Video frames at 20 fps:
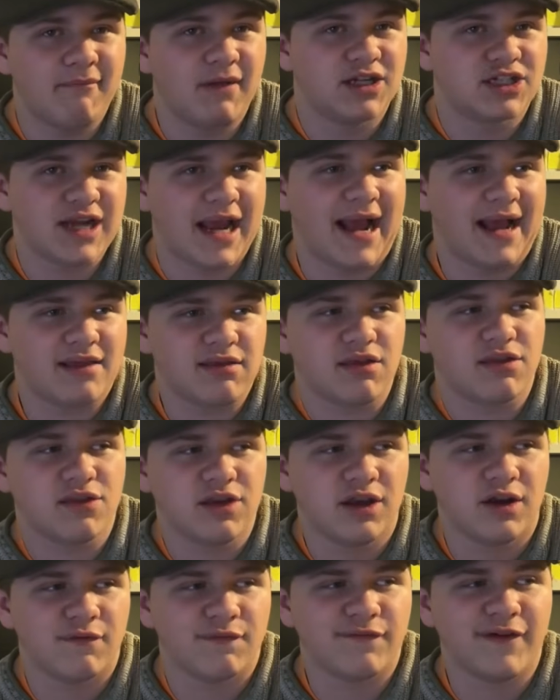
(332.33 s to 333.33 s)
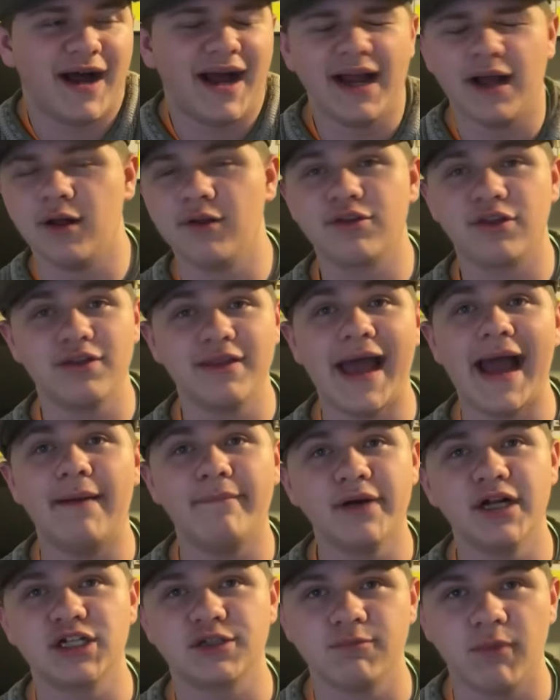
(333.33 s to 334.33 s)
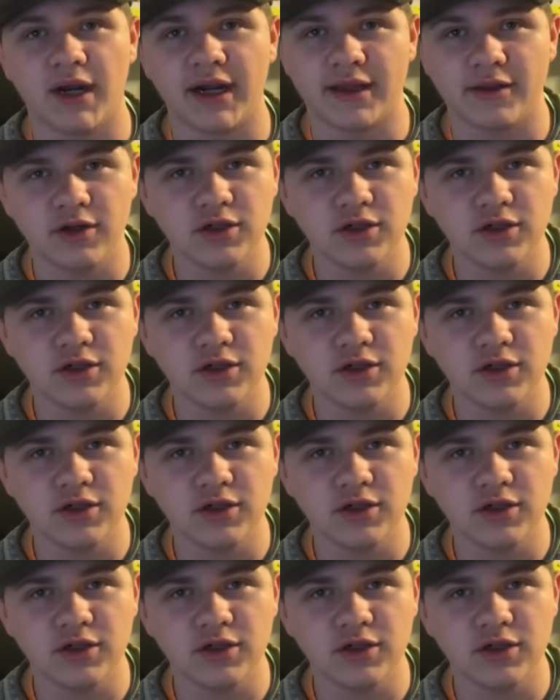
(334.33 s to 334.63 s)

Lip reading: much access to your files and that much money,